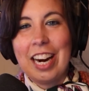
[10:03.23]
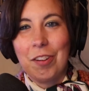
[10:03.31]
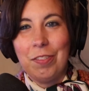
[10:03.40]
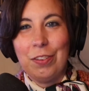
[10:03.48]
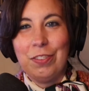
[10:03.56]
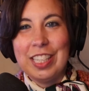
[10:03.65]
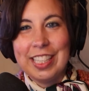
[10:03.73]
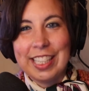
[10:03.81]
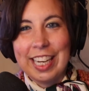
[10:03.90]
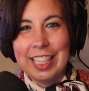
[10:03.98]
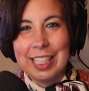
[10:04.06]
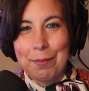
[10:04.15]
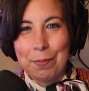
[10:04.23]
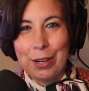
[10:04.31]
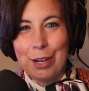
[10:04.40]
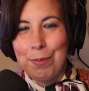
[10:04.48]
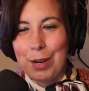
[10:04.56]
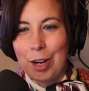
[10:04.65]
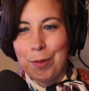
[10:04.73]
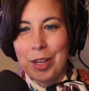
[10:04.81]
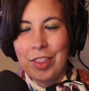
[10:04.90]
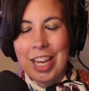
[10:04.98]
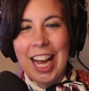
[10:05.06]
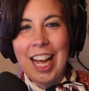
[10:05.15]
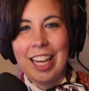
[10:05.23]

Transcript: 50 states. I'm pretty proud about that.